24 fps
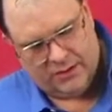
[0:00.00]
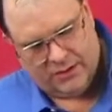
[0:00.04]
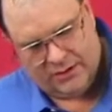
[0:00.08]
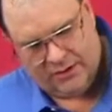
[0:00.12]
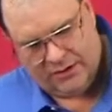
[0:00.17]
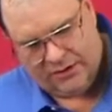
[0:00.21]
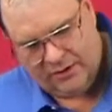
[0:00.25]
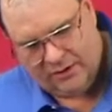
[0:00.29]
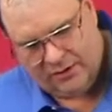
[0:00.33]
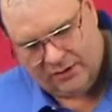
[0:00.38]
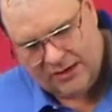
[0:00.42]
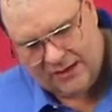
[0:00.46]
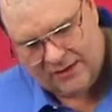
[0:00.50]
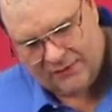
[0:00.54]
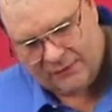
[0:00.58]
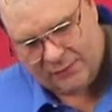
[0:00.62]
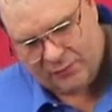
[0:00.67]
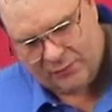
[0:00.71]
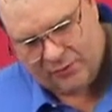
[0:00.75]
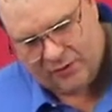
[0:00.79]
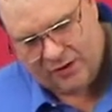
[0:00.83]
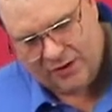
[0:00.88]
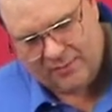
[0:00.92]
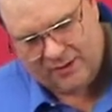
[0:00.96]
You don't have to
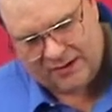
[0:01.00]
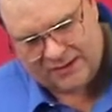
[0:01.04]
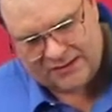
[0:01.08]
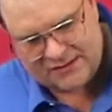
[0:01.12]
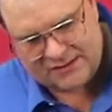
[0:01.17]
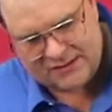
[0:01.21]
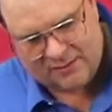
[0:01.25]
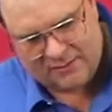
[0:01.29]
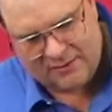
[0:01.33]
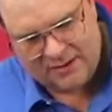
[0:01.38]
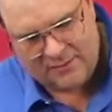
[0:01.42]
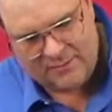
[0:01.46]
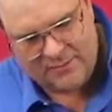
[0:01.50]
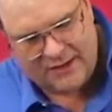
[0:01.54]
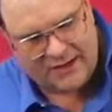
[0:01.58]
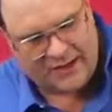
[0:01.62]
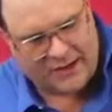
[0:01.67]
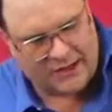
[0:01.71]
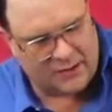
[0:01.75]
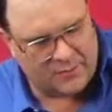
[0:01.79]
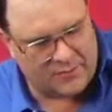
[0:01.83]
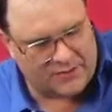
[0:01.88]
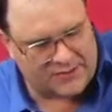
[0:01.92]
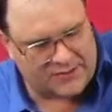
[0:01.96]
worry about somebody
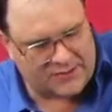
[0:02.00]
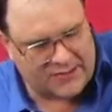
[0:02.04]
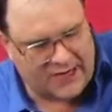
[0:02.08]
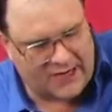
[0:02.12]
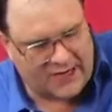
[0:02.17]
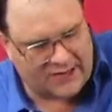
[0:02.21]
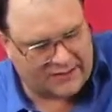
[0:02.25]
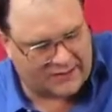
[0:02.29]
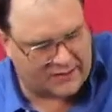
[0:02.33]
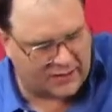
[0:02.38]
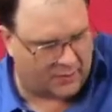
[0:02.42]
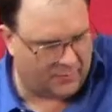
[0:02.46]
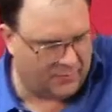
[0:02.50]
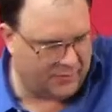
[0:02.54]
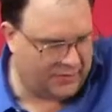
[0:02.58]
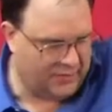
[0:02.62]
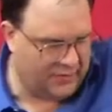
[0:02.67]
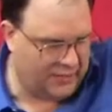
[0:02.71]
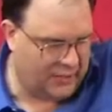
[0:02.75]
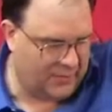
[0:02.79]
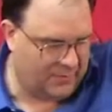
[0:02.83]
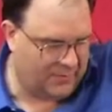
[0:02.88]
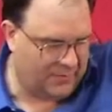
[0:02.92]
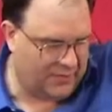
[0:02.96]
making a mistake, doubling
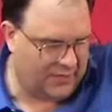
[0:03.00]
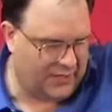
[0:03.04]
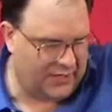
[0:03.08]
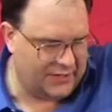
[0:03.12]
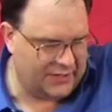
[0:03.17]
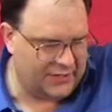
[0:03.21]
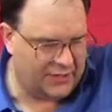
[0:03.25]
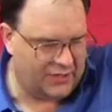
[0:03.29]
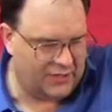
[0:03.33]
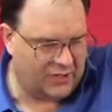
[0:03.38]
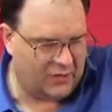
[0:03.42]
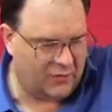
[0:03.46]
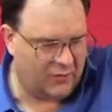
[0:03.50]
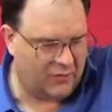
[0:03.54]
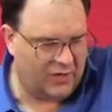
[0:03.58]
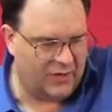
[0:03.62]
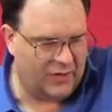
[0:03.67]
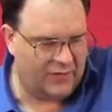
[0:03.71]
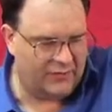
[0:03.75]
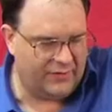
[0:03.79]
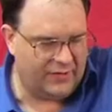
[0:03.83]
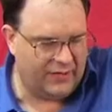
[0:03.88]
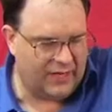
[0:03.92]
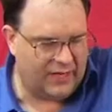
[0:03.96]
up on you, or
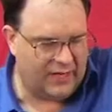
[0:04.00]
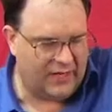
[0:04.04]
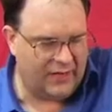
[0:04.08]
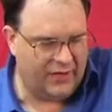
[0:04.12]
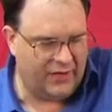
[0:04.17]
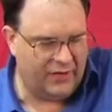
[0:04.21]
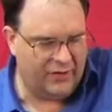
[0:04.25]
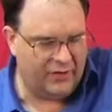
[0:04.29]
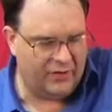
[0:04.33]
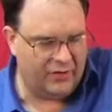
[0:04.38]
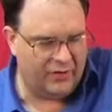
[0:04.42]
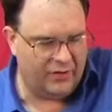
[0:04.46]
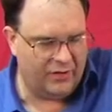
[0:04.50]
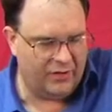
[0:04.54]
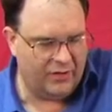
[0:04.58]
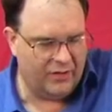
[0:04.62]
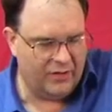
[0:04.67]
whatever you got to do.